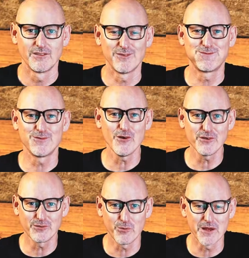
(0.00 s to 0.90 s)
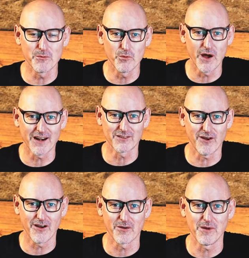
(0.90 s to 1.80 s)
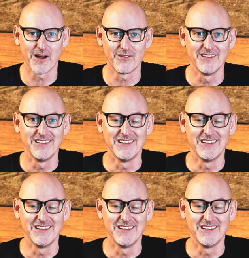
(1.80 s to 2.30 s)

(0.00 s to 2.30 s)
The first way we want to talk about